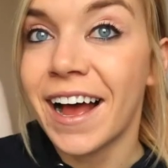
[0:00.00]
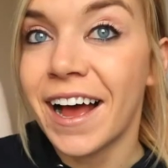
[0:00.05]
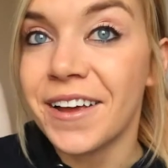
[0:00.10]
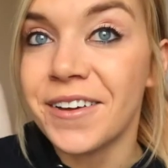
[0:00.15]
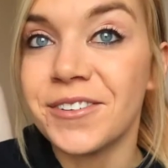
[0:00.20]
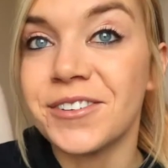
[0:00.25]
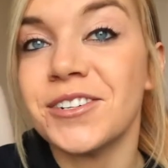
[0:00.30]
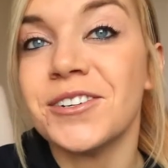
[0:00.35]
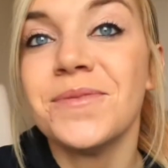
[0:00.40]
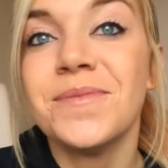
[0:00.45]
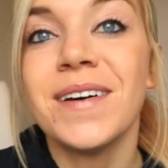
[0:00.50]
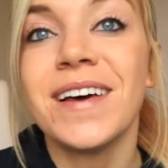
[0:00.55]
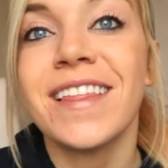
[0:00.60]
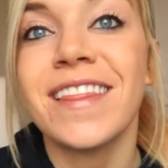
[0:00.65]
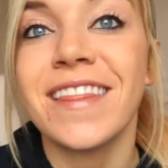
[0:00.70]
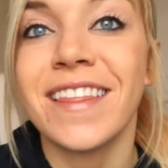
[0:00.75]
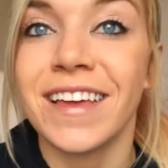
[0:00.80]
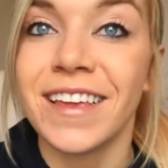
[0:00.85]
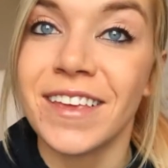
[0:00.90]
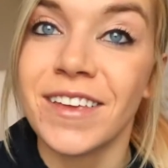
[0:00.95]
hi YouTube.
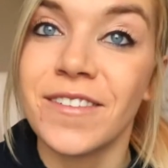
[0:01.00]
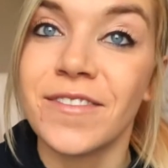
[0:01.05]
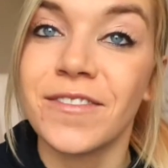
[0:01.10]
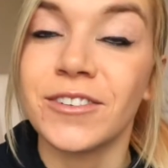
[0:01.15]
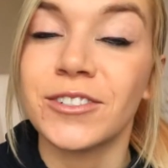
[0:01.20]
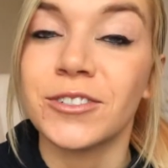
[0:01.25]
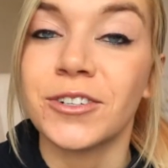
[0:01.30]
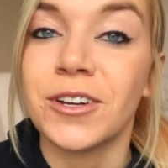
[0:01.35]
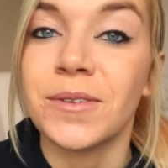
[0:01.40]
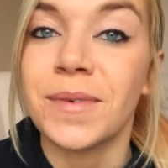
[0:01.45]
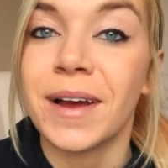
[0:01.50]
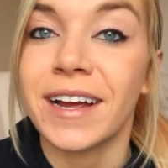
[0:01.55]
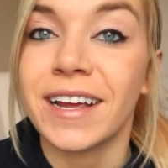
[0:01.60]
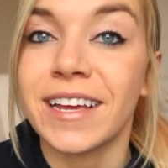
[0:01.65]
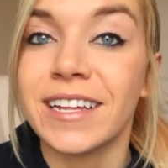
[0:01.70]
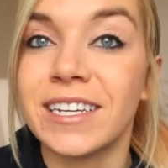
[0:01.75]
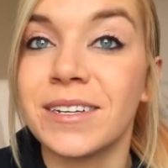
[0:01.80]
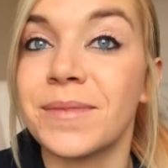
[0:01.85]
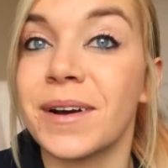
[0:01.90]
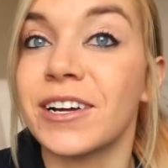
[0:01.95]
Thank you for joining back
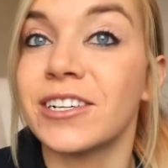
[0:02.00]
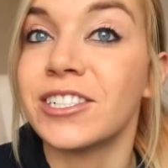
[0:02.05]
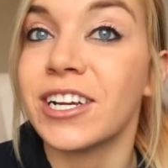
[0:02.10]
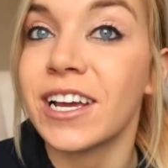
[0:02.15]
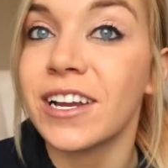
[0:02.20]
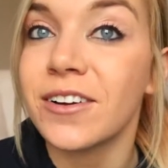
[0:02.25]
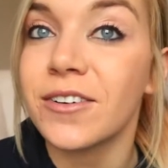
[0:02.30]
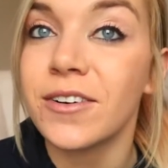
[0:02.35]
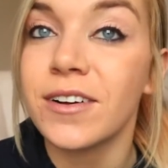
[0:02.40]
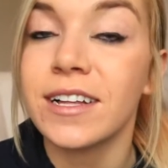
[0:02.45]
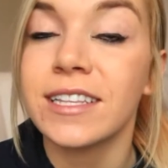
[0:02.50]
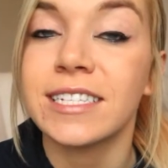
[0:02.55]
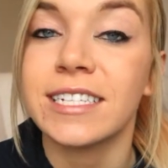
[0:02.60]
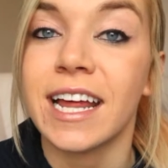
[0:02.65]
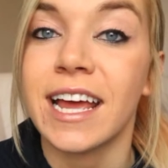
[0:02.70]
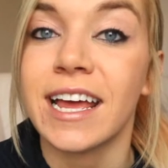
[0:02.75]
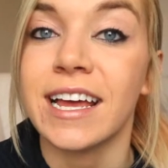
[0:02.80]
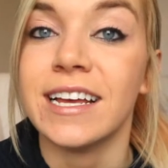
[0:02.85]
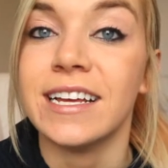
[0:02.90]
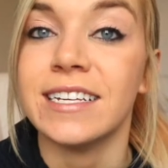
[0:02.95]
into my channel.
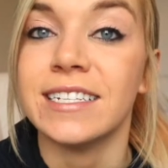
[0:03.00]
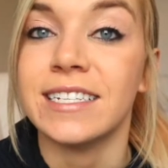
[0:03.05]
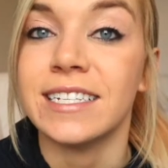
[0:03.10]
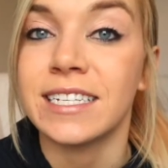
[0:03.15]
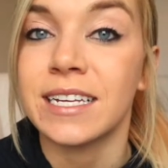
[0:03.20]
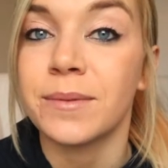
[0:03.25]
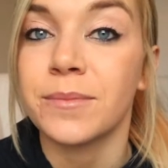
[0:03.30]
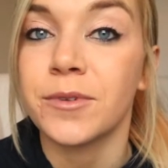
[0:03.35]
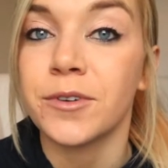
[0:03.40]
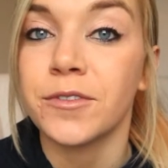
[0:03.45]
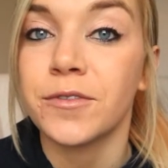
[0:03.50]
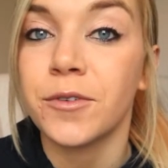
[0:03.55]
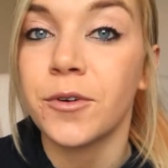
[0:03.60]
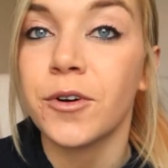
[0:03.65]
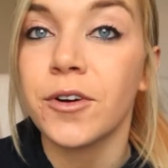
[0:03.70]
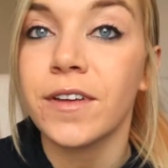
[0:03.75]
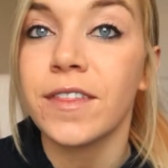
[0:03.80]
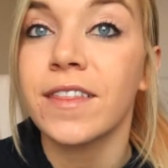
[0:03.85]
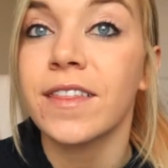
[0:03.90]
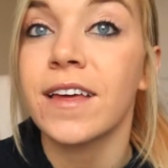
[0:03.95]
Today is December
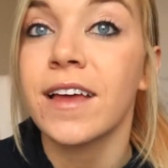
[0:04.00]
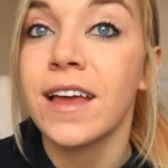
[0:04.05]
4th.